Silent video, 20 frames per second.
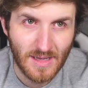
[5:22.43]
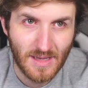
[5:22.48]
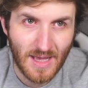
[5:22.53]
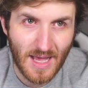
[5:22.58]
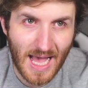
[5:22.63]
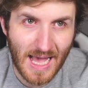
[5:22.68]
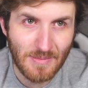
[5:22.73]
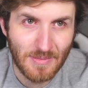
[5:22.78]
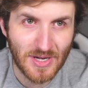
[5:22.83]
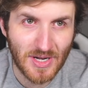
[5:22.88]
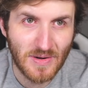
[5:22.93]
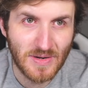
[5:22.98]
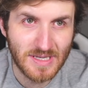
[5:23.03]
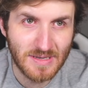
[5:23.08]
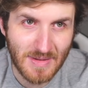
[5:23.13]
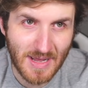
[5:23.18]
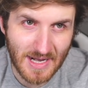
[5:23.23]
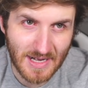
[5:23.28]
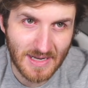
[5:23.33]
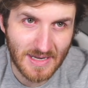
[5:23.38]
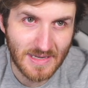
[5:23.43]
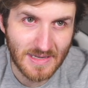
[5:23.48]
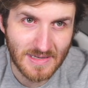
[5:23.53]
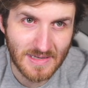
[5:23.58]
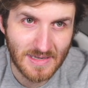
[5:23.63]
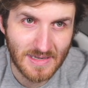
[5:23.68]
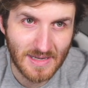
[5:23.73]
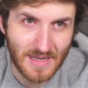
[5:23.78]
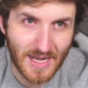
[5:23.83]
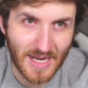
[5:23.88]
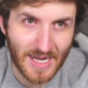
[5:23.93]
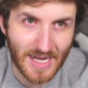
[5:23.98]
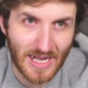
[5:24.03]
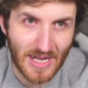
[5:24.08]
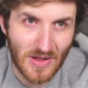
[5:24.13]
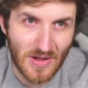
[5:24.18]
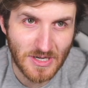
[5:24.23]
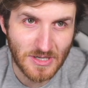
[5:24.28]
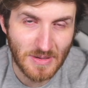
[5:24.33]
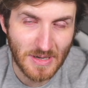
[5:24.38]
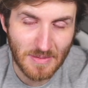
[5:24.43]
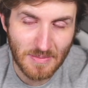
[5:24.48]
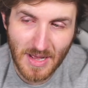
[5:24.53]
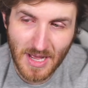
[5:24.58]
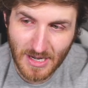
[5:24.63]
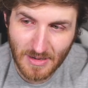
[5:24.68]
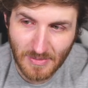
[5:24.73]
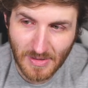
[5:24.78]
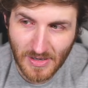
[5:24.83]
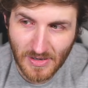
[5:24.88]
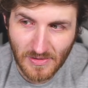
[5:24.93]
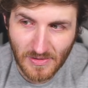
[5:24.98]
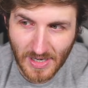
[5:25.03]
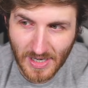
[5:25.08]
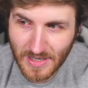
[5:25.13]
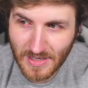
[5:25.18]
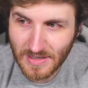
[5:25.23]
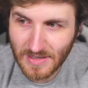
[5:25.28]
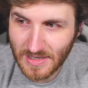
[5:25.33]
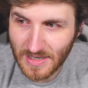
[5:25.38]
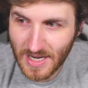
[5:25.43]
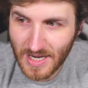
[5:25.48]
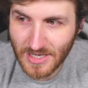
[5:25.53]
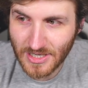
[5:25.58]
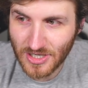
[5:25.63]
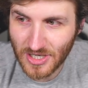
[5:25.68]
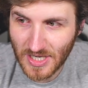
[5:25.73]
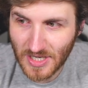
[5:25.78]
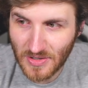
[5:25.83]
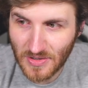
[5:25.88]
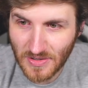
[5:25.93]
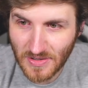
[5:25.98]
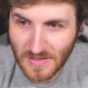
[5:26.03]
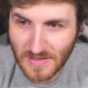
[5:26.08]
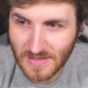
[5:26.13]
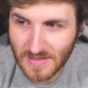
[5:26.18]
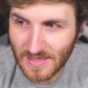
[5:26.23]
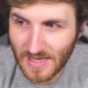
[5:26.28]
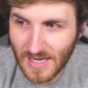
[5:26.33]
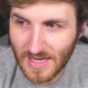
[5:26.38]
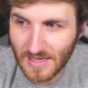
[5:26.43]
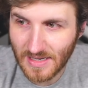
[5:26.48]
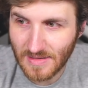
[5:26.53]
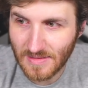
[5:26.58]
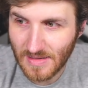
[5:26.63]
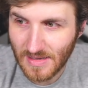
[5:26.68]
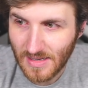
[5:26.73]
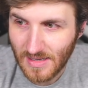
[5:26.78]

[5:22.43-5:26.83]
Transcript: I'm going to go to Mackey's and get a large Big Mac meal and 9 chicken nuggets and a